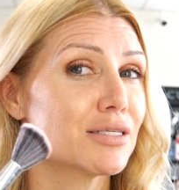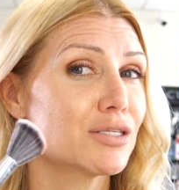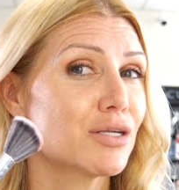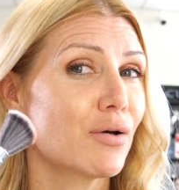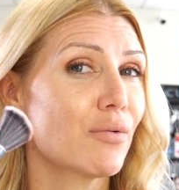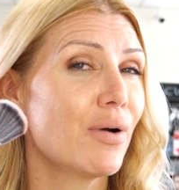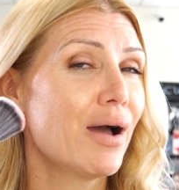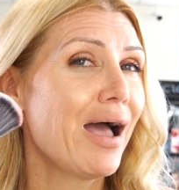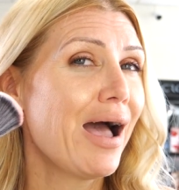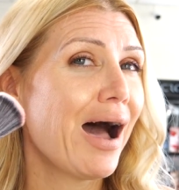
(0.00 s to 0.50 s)

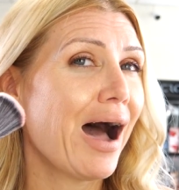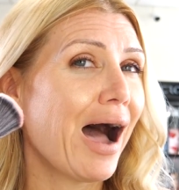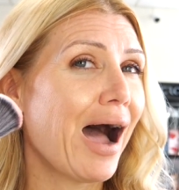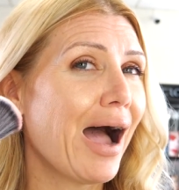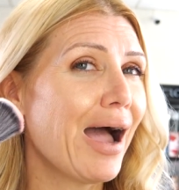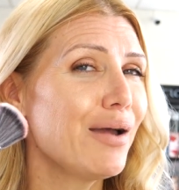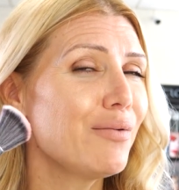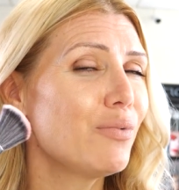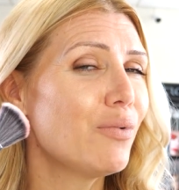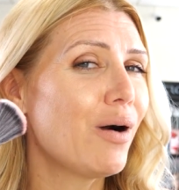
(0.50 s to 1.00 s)
So
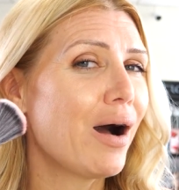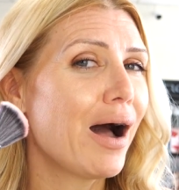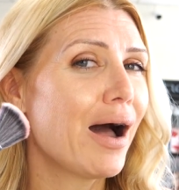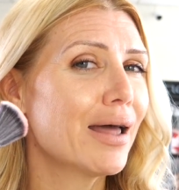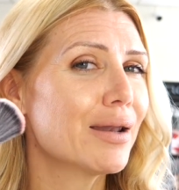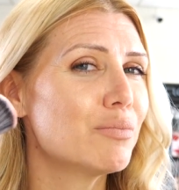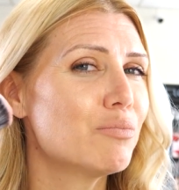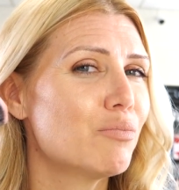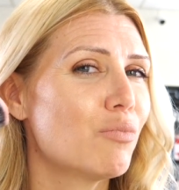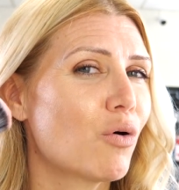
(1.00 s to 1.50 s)
I
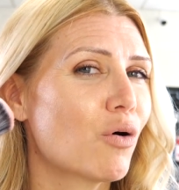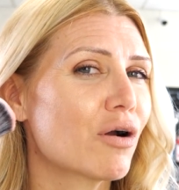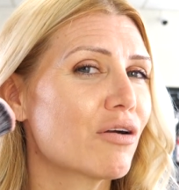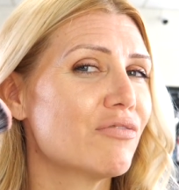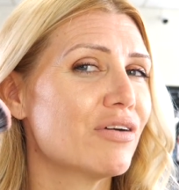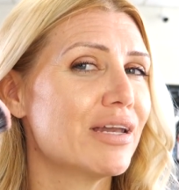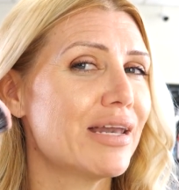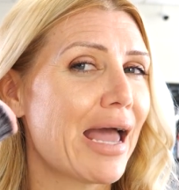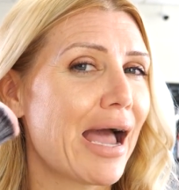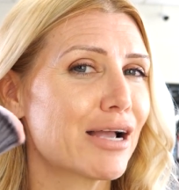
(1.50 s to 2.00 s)
want more
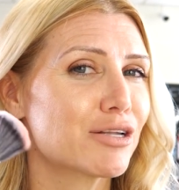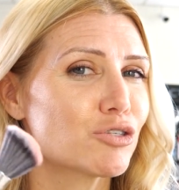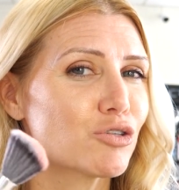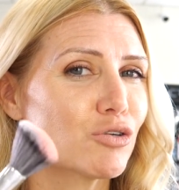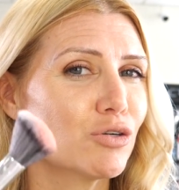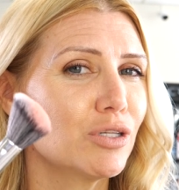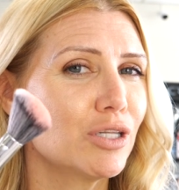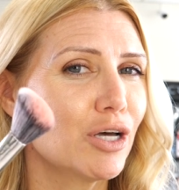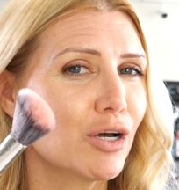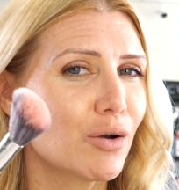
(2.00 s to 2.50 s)
of a
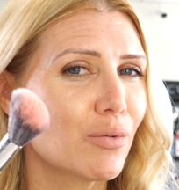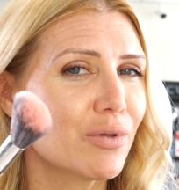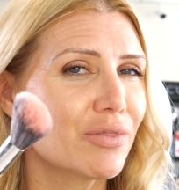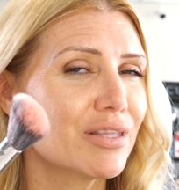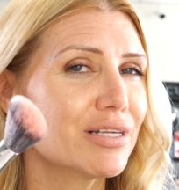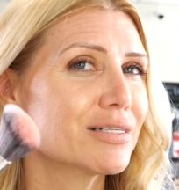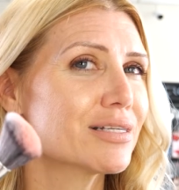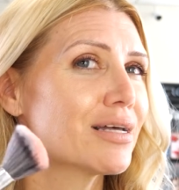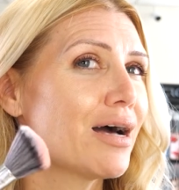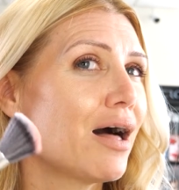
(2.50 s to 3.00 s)
natural look with
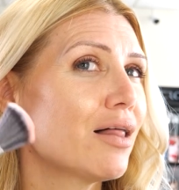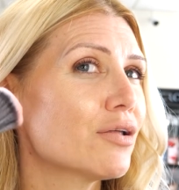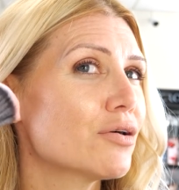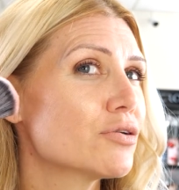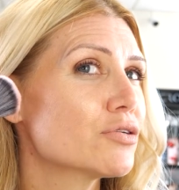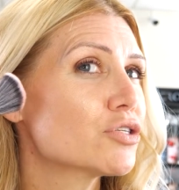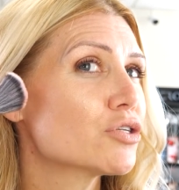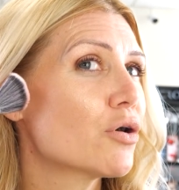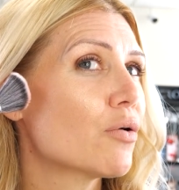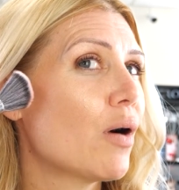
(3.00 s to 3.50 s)
this
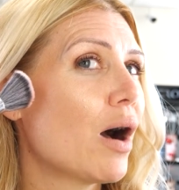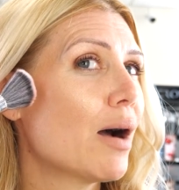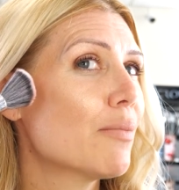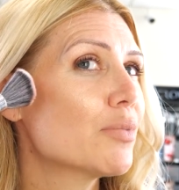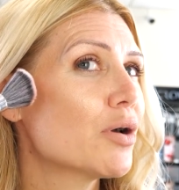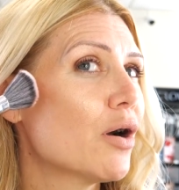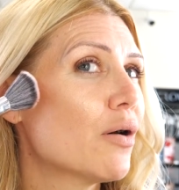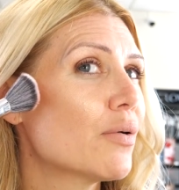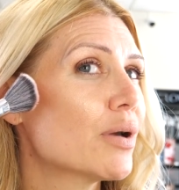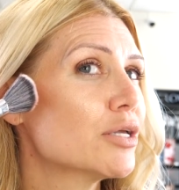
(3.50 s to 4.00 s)
color, so
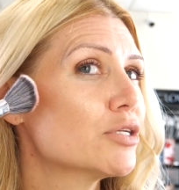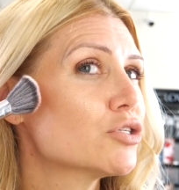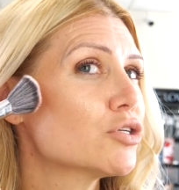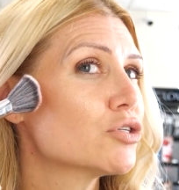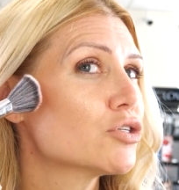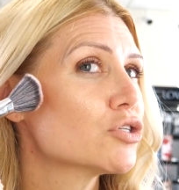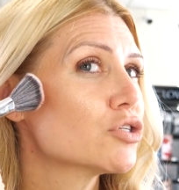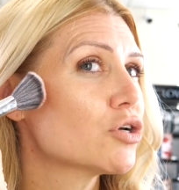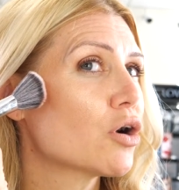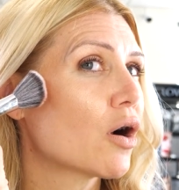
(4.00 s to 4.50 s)
I'm going to
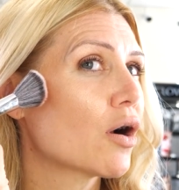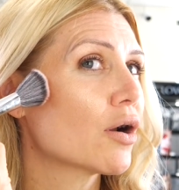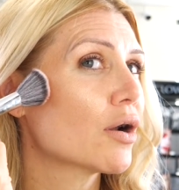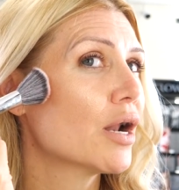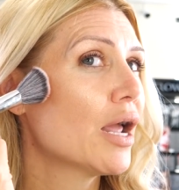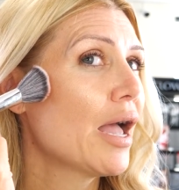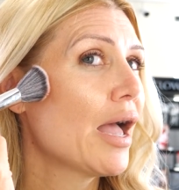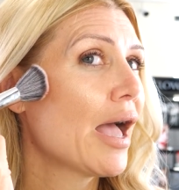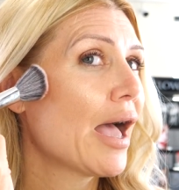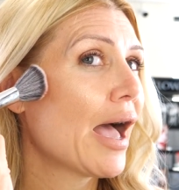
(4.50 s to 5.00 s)

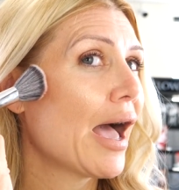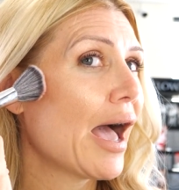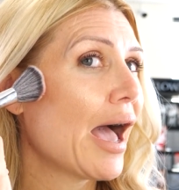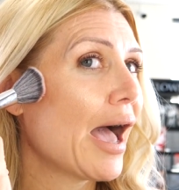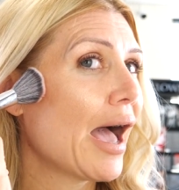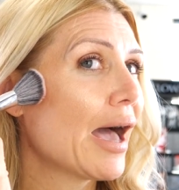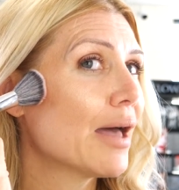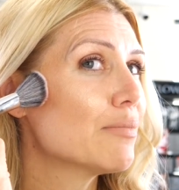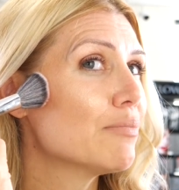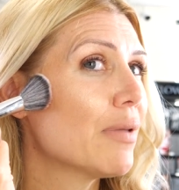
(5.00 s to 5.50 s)
start
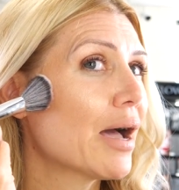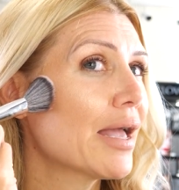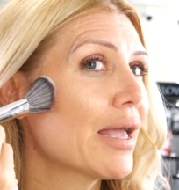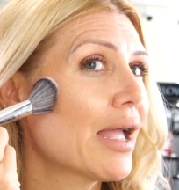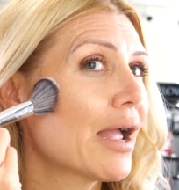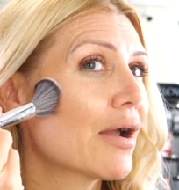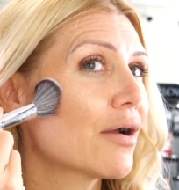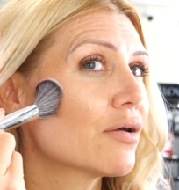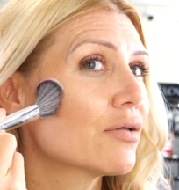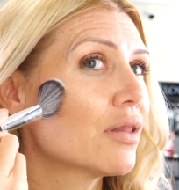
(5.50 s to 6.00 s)
at my
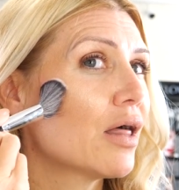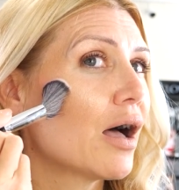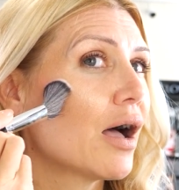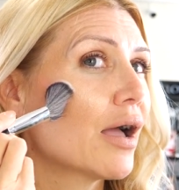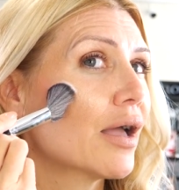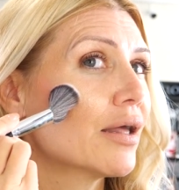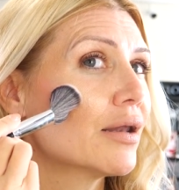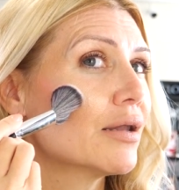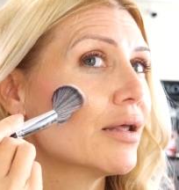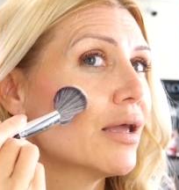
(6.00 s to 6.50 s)

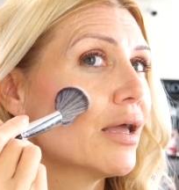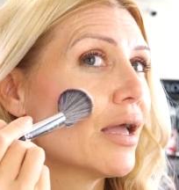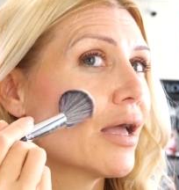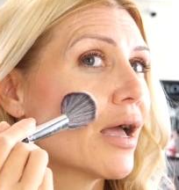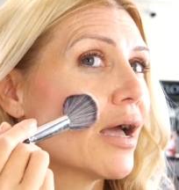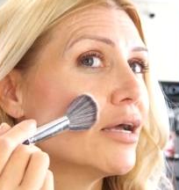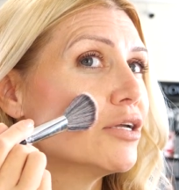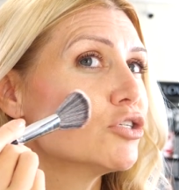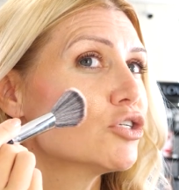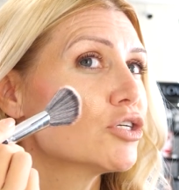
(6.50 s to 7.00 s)
hairline
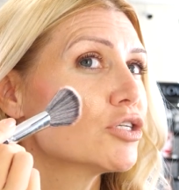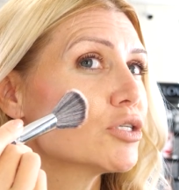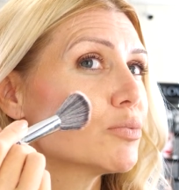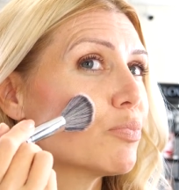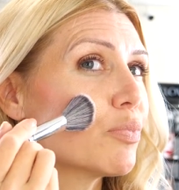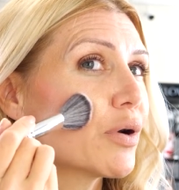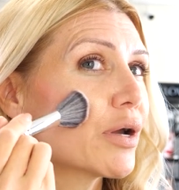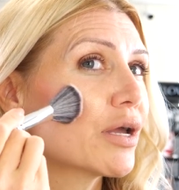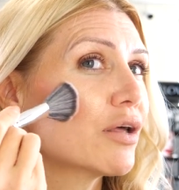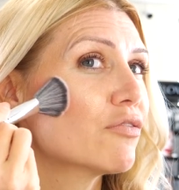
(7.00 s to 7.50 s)
and
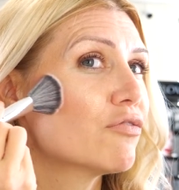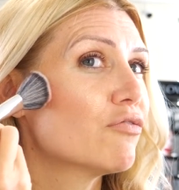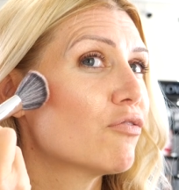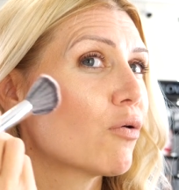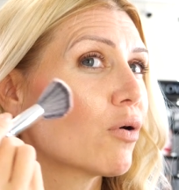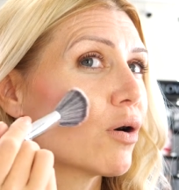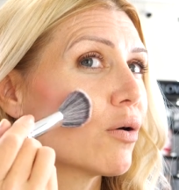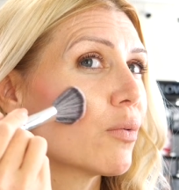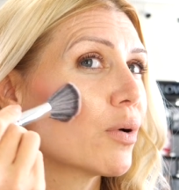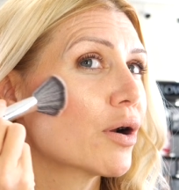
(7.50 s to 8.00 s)
just bring it
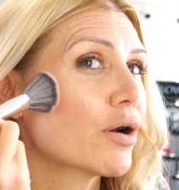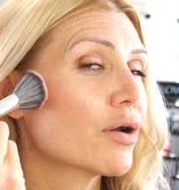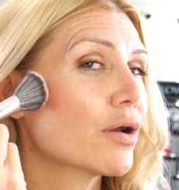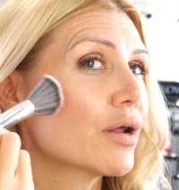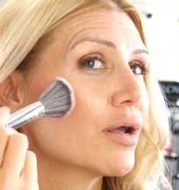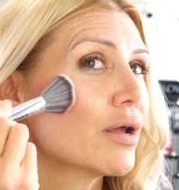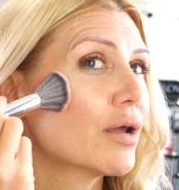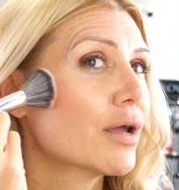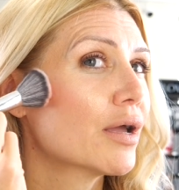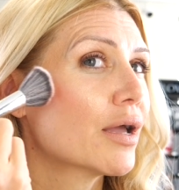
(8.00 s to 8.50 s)
forward
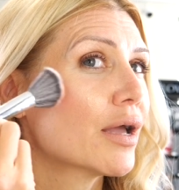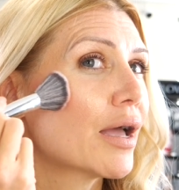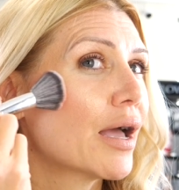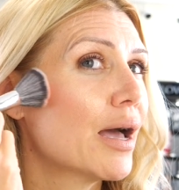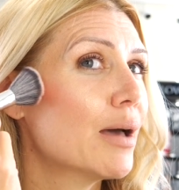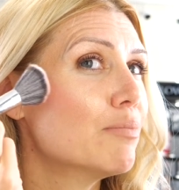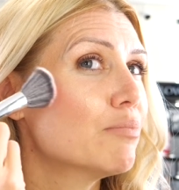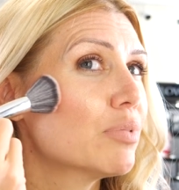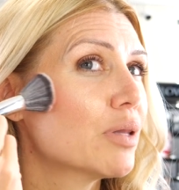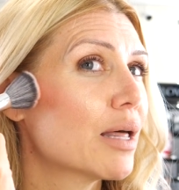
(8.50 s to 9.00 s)

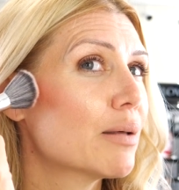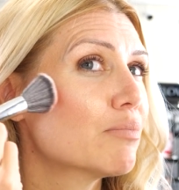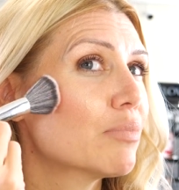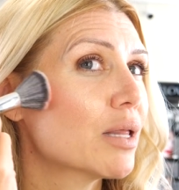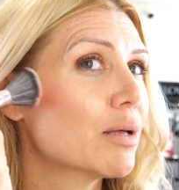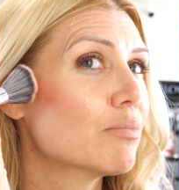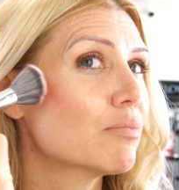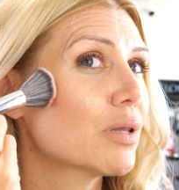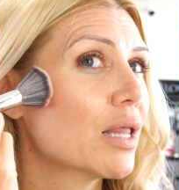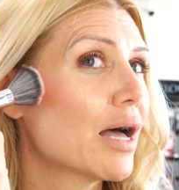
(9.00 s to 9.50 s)
and blend,
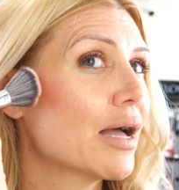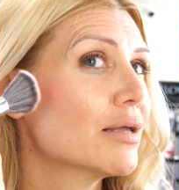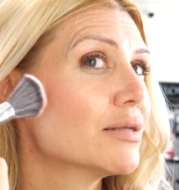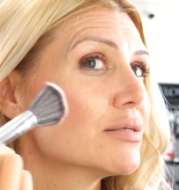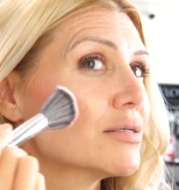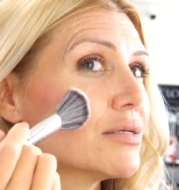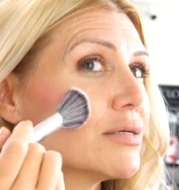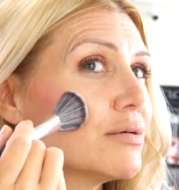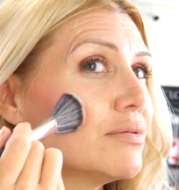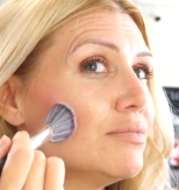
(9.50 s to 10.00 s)
blend,
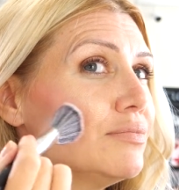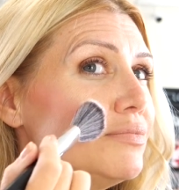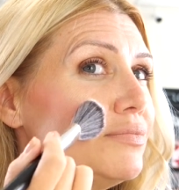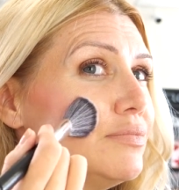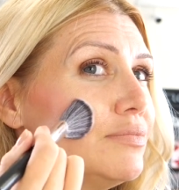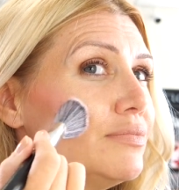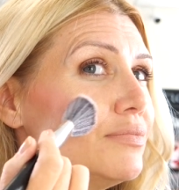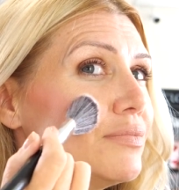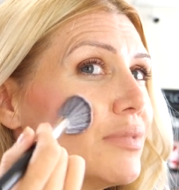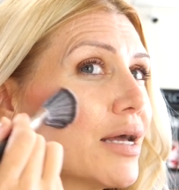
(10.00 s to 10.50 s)
blend.
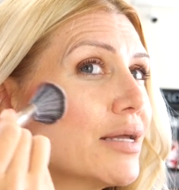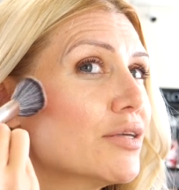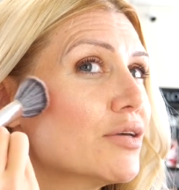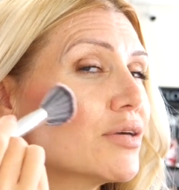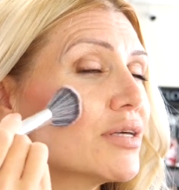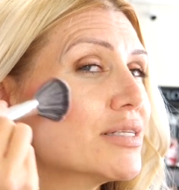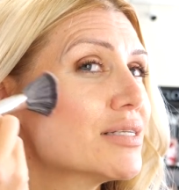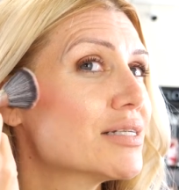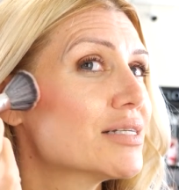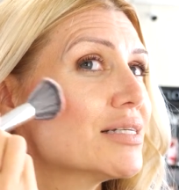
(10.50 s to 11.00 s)
And you
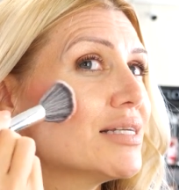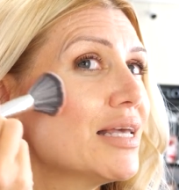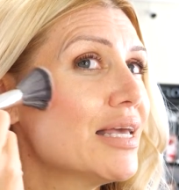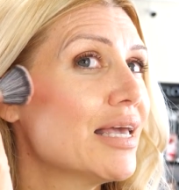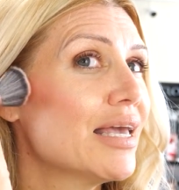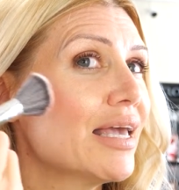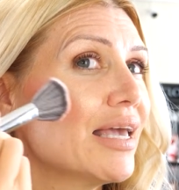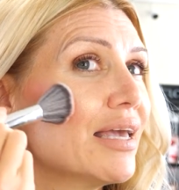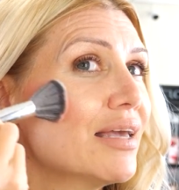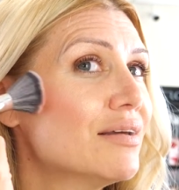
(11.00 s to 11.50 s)
can
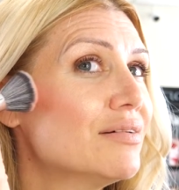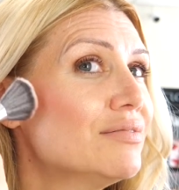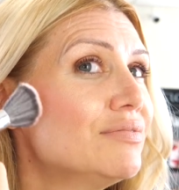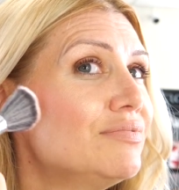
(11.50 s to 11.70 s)
see